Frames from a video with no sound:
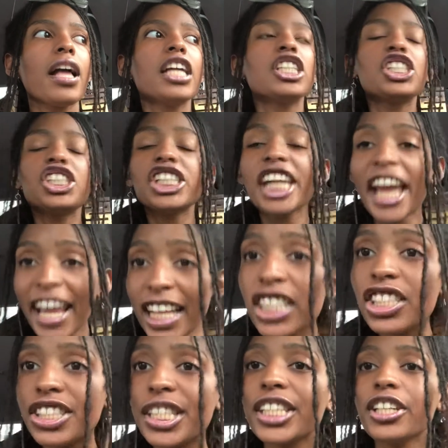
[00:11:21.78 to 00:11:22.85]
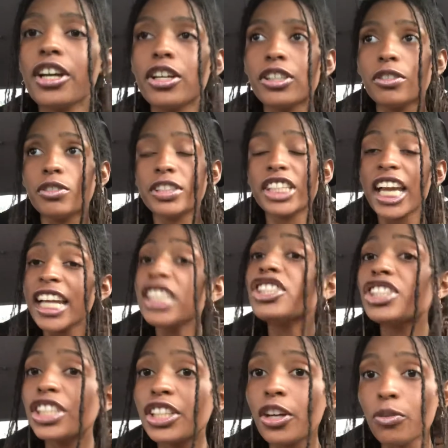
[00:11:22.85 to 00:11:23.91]
changing
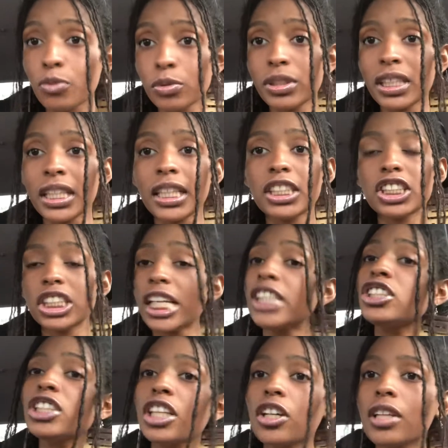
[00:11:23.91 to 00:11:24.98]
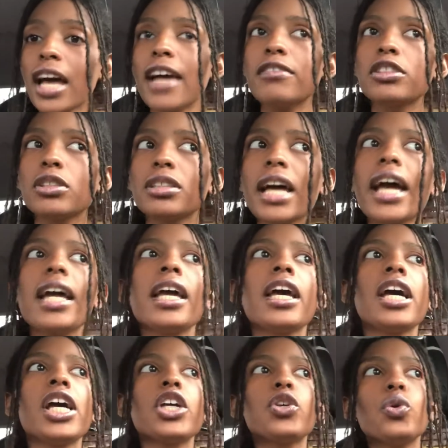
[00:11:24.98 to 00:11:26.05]
your routine, changing your life so that
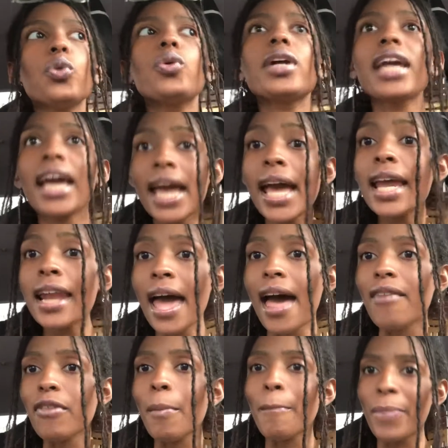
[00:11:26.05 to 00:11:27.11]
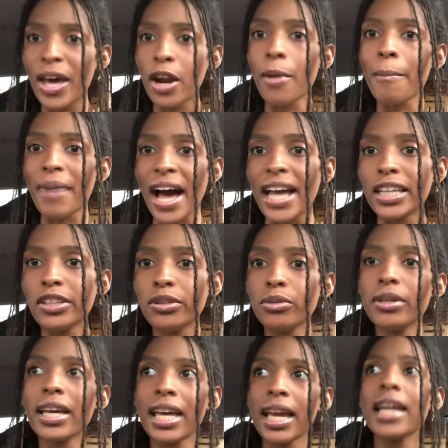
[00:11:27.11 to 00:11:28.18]
you can have a better body, you
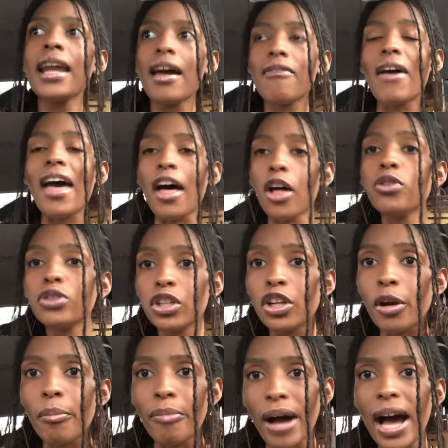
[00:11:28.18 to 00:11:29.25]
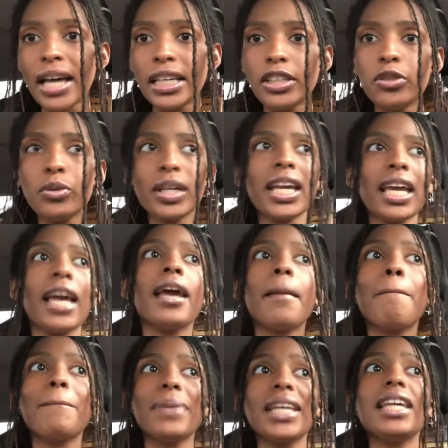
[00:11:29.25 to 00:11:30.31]
can have a healthier body, you
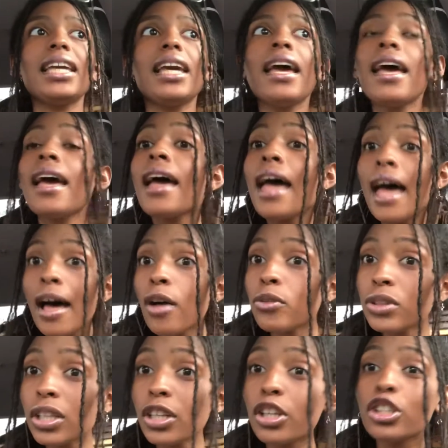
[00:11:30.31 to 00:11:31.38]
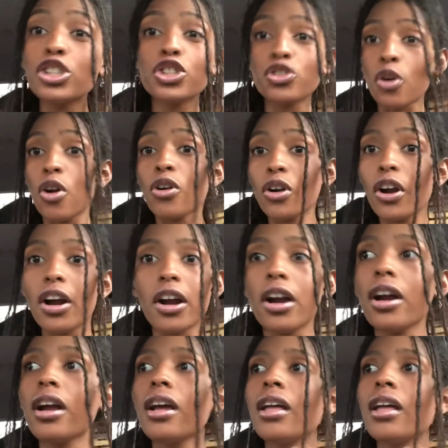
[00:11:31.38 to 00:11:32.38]
can be healthier, stronger,